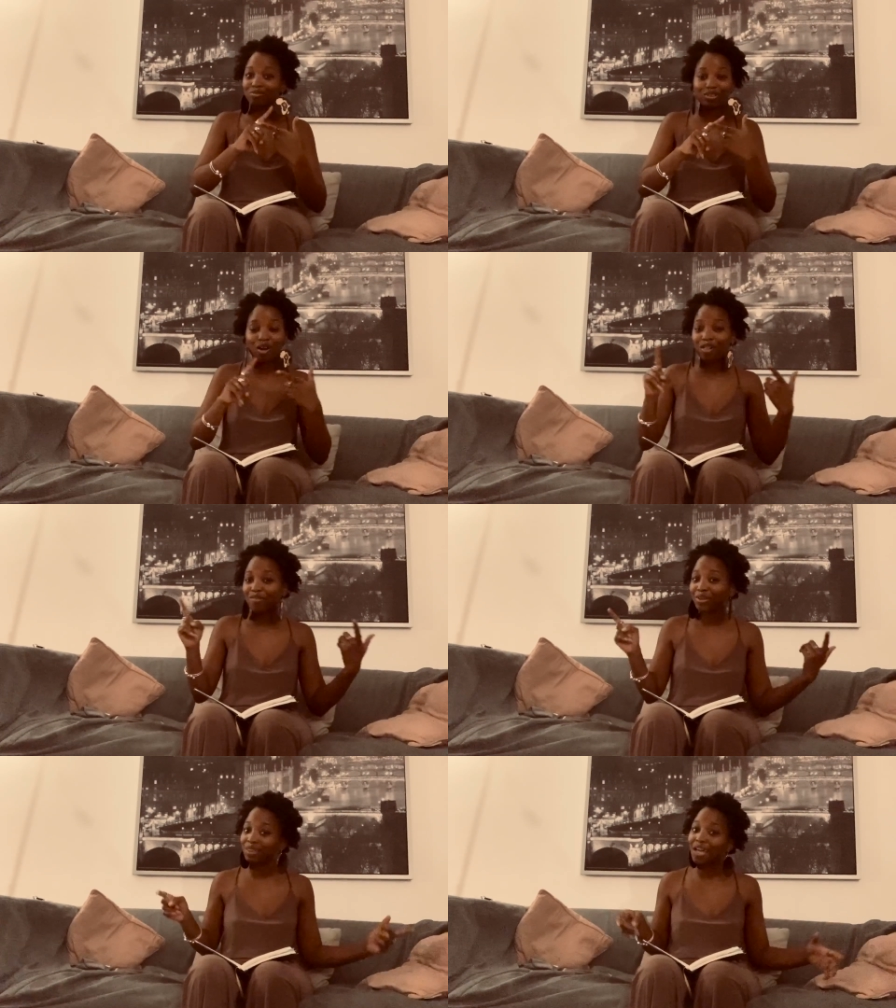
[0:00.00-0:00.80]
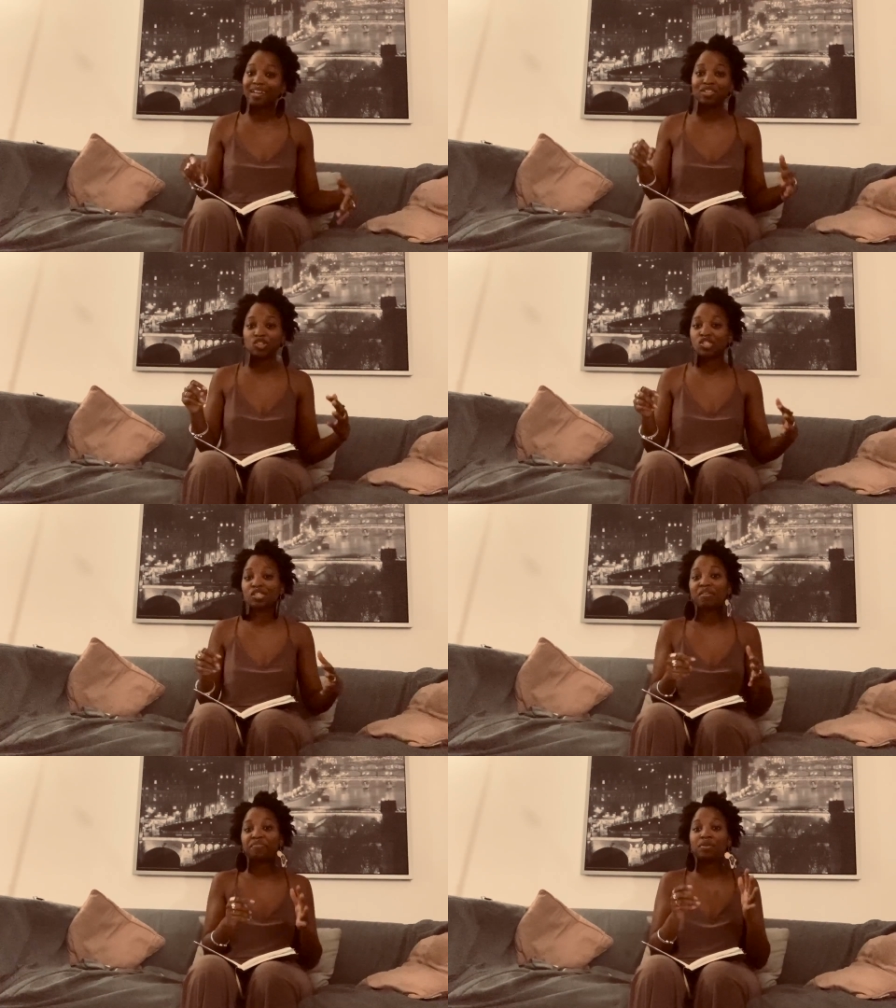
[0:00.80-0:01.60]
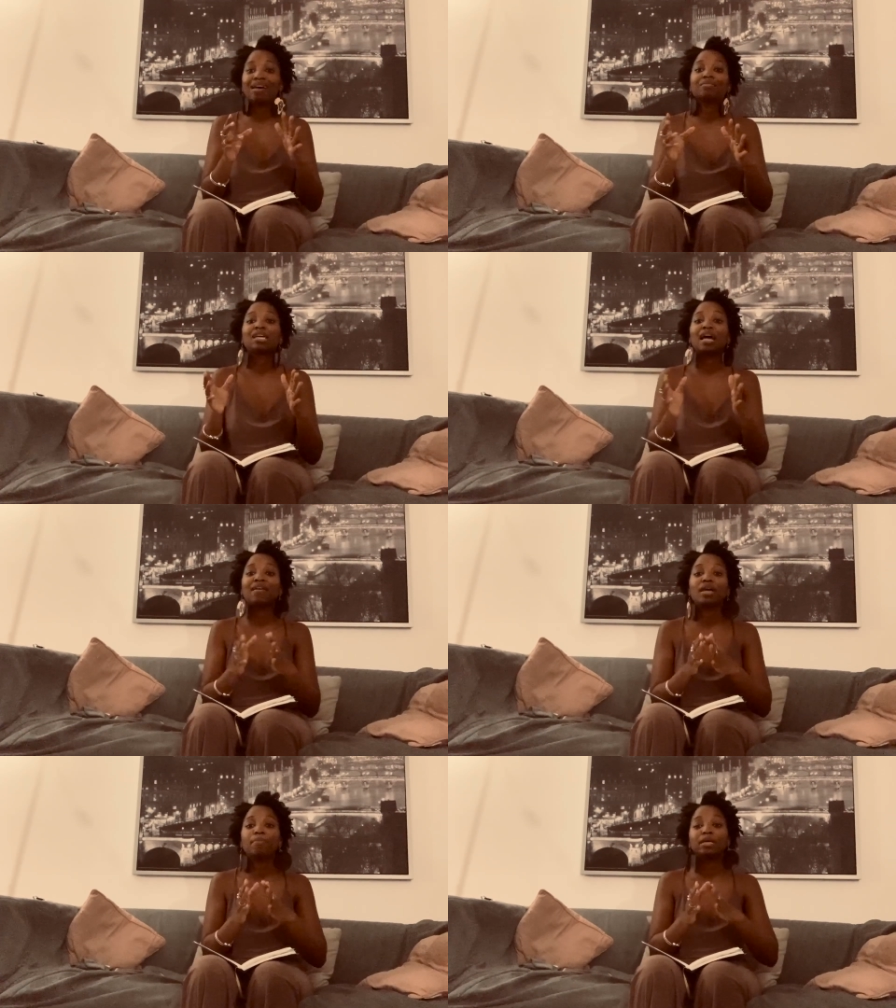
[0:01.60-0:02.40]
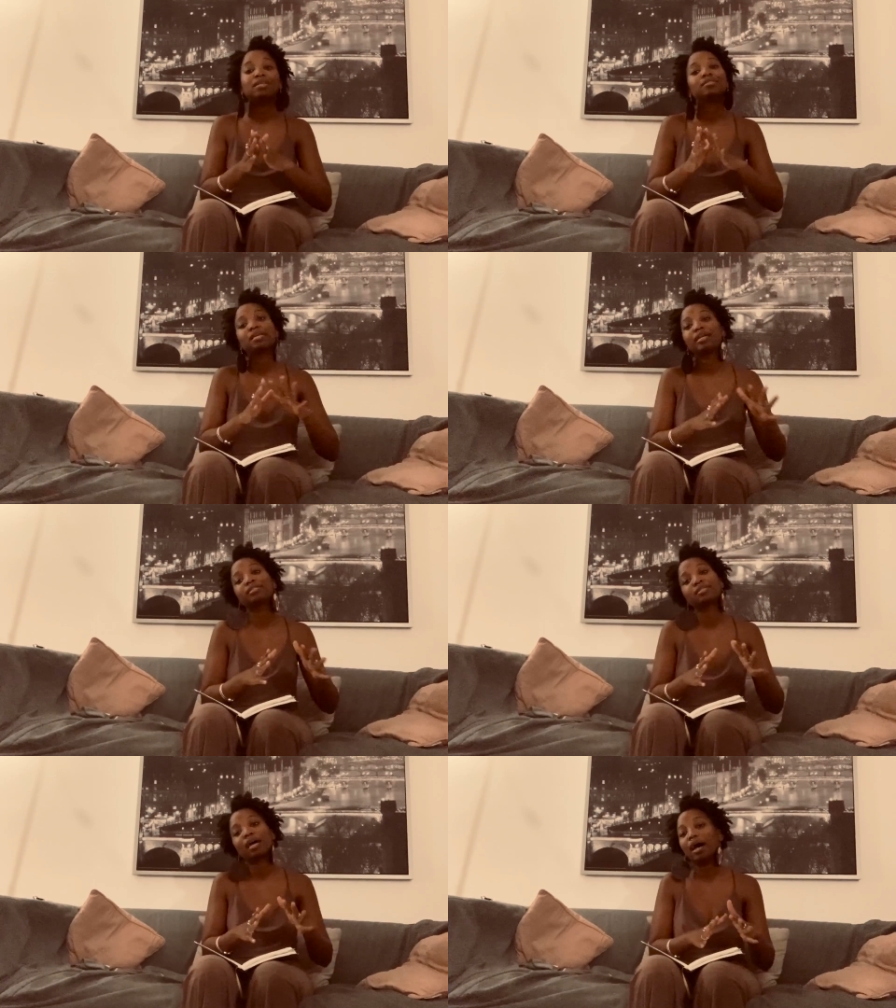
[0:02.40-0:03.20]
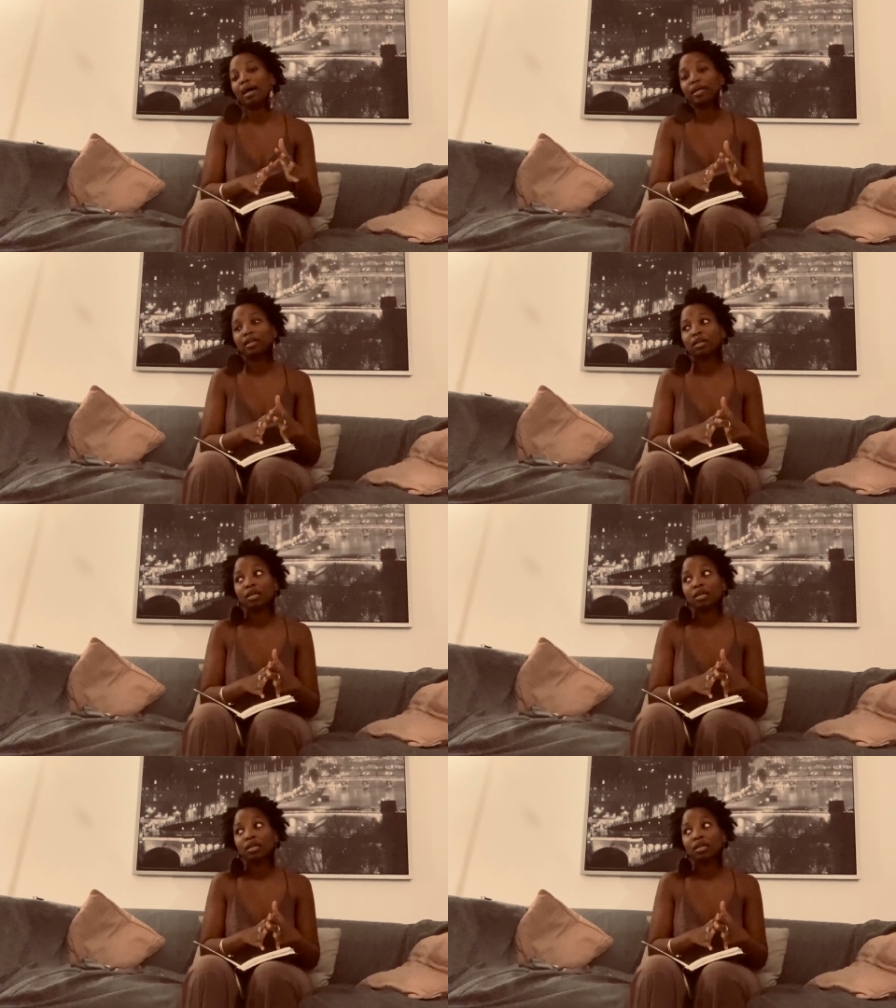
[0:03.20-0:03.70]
all of your luggage and stuff, you have to have that money set aside